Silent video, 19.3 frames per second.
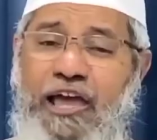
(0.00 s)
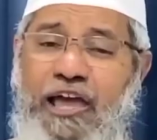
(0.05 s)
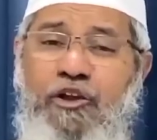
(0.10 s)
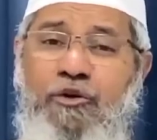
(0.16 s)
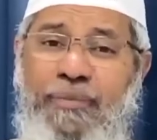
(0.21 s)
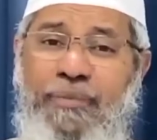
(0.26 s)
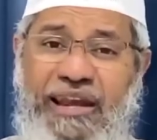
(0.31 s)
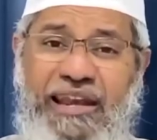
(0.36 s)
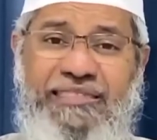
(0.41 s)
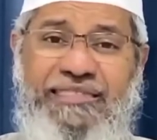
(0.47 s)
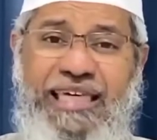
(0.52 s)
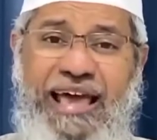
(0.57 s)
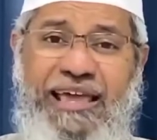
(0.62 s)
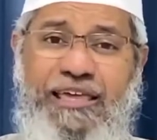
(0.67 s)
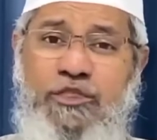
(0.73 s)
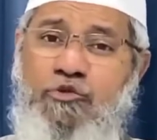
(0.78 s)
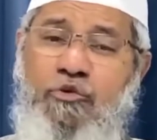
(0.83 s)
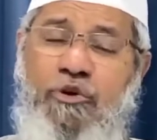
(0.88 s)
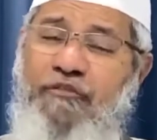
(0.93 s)
I know many
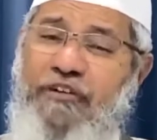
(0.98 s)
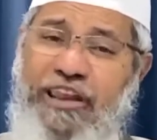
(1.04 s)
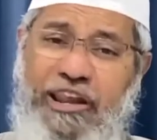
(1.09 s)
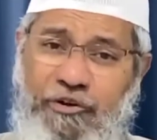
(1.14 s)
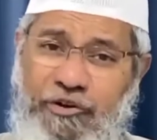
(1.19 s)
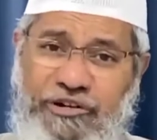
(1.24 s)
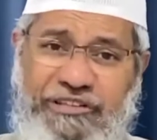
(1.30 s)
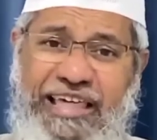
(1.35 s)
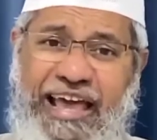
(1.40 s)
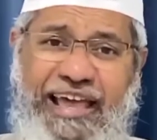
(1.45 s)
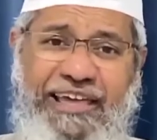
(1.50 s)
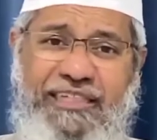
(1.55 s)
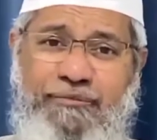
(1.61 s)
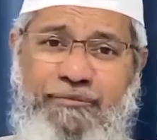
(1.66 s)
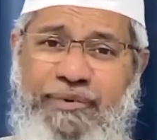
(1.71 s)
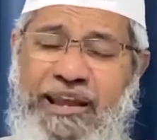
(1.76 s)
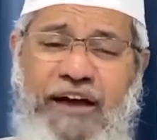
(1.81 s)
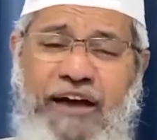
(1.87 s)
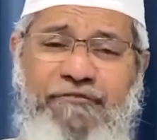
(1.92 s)
dais who are very good
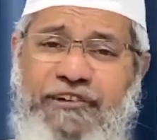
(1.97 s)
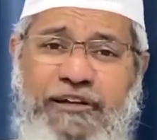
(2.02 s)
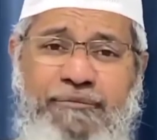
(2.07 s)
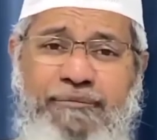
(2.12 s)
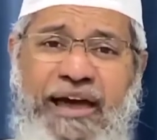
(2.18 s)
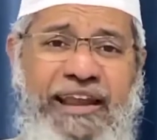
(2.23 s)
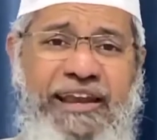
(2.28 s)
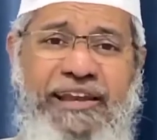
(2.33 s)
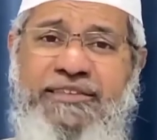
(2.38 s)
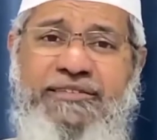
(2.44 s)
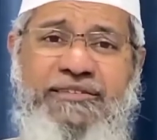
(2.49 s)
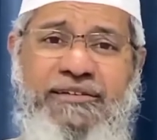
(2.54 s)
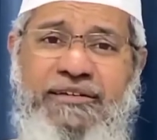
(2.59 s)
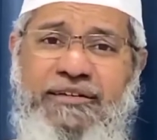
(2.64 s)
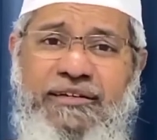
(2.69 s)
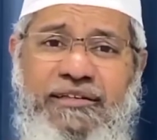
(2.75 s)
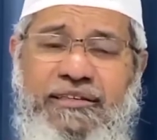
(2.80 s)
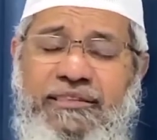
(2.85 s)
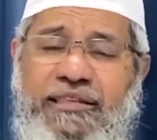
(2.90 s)
dais, but after
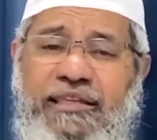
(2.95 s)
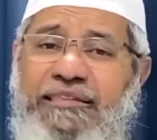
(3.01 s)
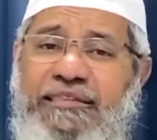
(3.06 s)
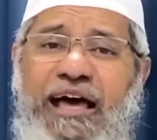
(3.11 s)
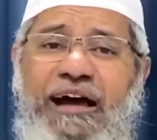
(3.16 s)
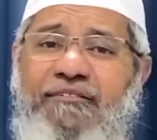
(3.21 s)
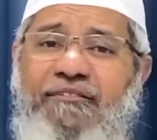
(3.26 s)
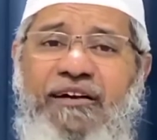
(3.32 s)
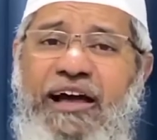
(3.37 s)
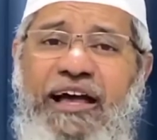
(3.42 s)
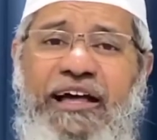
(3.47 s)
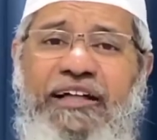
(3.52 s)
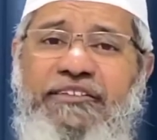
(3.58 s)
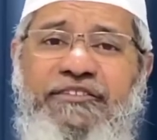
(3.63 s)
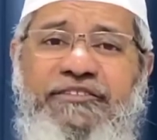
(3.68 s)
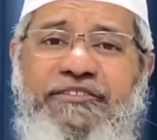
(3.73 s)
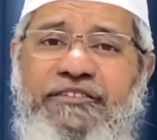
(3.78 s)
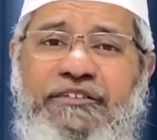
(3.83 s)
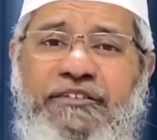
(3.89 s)
marriage, the dawah
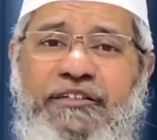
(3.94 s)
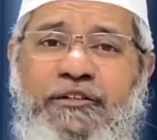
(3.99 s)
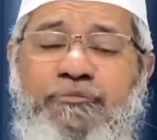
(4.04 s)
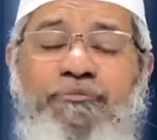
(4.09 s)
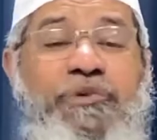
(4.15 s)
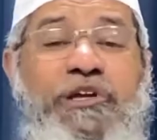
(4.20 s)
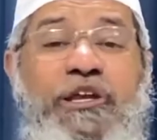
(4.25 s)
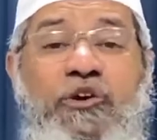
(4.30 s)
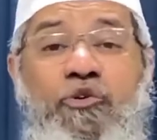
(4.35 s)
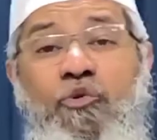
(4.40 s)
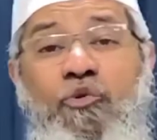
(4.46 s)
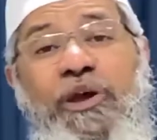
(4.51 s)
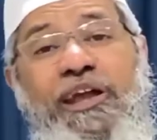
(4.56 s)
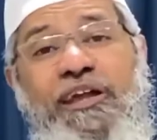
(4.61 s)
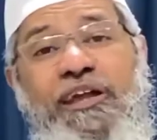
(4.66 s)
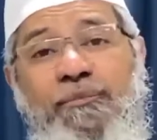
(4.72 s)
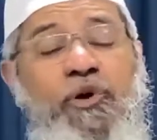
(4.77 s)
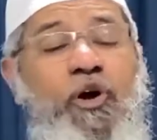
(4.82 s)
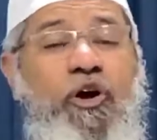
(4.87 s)
has been
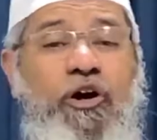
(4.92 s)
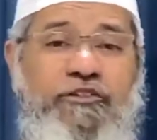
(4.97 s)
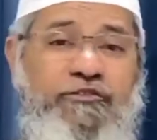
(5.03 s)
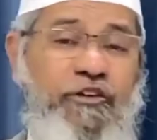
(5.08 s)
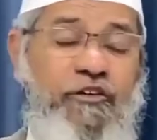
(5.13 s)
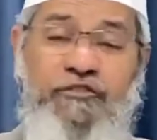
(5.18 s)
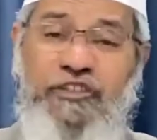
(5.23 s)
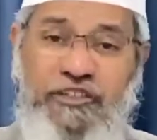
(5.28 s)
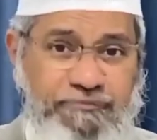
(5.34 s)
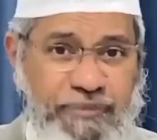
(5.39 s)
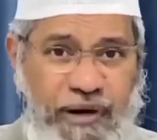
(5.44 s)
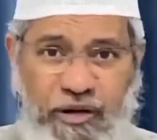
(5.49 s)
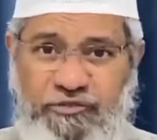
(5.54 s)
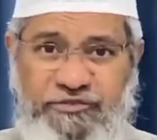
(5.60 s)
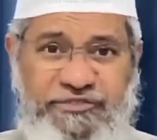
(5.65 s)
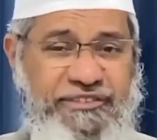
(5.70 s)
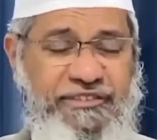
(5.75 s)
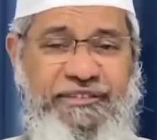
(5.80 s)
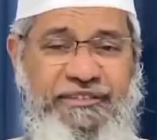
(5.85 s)
ruined because of the
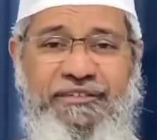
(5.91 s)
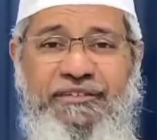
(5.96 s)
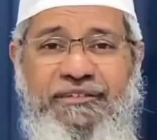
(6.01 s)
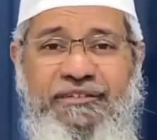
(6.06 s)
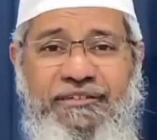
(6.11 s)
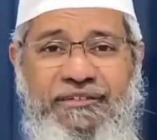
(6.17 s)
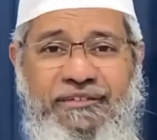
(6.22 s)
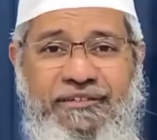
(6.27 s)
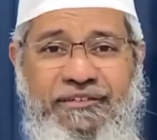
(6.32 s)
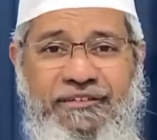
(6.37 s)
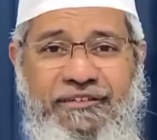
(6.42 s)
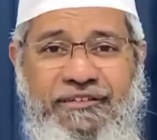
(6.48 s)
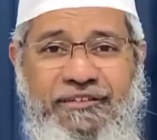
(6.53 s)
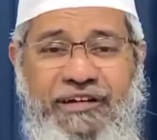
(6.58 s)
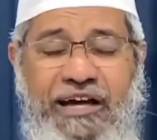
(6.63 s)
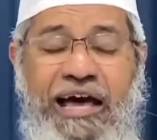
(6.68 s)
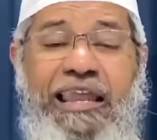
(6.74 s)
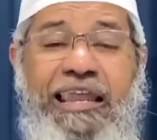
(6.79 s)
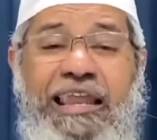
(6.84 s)
spouse.
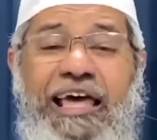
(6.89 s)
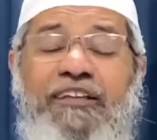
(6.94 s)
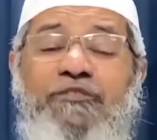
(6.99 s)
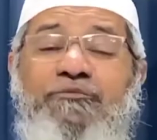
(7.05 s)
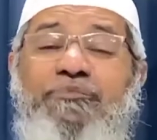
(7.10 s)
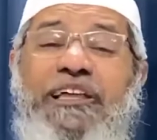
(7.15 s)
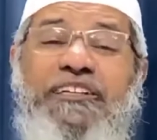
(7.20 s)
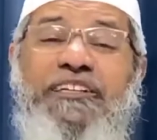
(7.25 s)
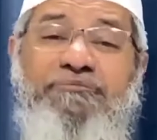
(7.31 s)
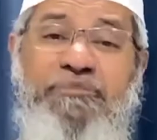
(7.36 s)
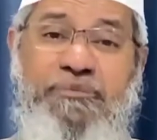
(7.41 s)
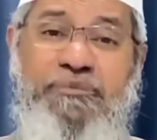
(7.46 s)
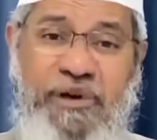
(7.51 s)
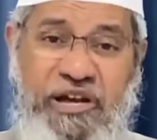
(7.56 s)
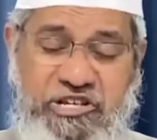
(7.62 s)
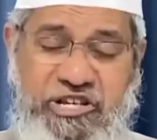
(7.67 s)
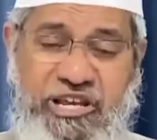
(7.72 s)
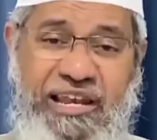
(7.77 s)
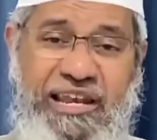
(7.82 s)
Allah has blessed
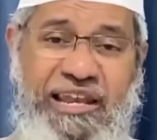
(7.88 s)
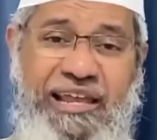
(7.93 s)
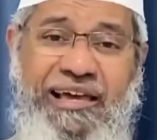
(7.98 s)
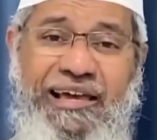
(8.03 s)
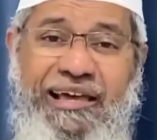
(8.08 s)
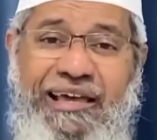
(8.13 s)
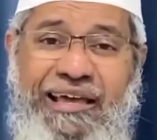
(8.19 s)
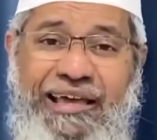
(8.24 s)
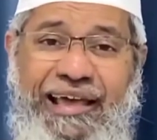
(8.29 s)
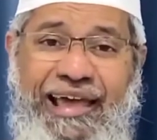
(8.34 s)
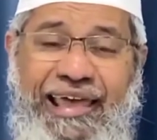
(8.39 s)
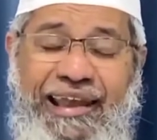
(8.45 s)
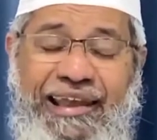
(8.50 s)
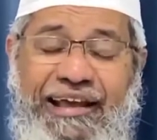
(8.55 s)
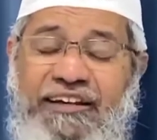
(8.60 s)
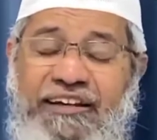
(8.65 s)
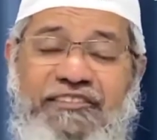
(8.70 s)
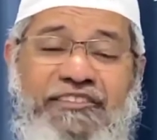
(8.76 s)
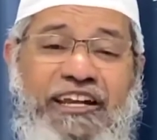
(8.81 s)
me, mashallah,
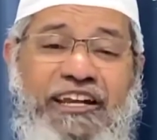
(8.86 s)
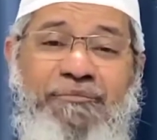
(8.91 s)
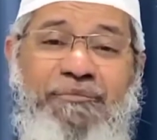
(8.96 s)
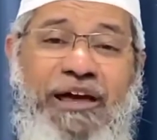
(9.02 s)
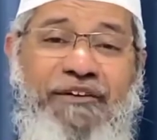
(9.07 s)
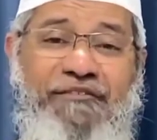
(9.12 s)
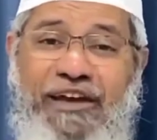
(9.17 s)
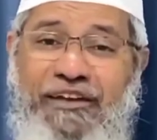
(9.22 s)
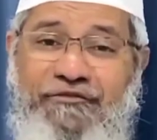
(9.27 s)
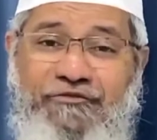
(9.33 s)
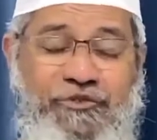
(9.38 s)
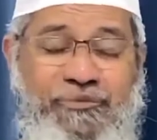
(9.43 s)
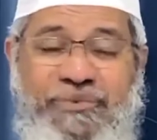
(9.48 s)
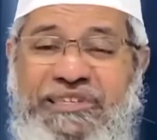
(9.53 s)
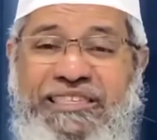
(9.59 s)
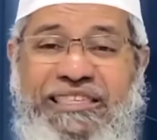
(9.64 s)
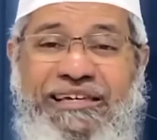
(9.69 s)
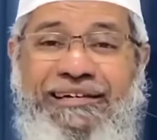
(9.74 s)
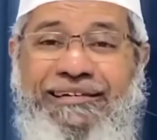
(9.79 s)
and I consider my wife
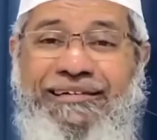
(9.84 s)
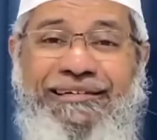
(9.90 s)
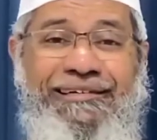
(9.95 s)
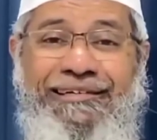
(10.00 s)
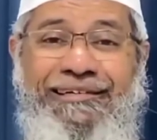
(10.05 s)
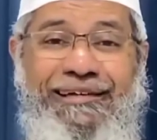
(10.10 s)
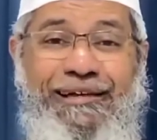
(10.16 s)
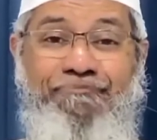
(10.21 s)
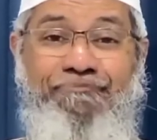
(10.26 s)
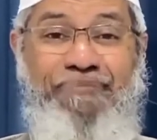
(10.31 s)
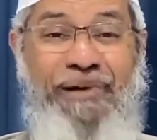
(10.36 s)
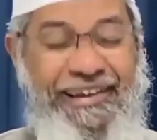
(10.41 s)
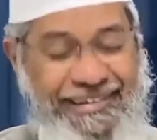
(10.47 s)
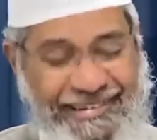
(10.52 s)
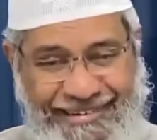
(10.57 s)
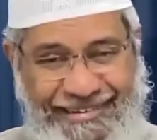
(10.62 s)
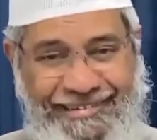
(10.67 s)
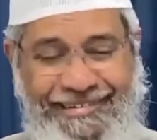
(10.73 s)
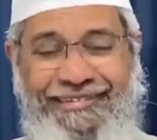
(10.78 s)
to be the
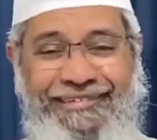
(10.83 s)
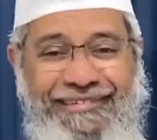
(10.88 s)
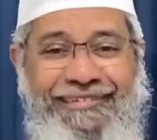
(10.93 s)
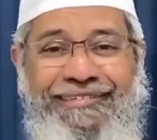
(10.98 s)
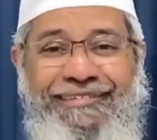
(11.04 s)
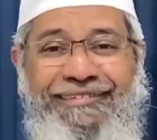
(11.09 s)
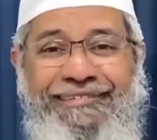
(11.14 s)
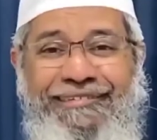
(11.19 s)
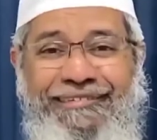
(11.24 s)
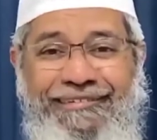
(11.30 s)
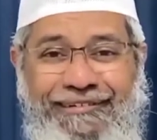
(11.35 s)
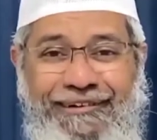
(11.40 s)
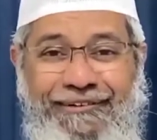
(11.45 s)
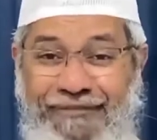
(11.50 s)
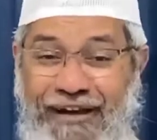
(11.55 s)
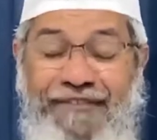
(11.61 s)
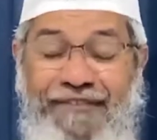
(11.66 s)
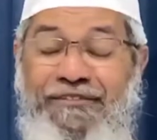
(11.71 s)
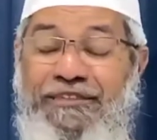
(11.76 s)
best
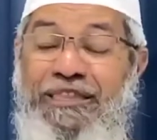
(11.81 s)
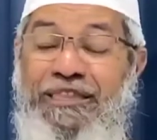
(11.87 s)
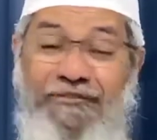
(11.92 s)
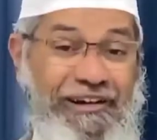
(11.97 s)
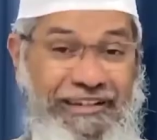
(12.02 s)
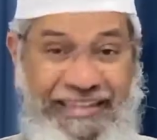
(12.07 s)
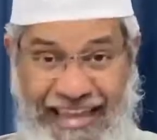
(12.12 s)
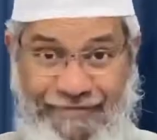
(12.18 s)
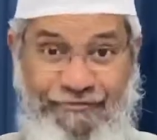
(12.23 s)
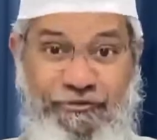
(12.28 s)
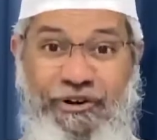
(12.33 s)
wife in the world.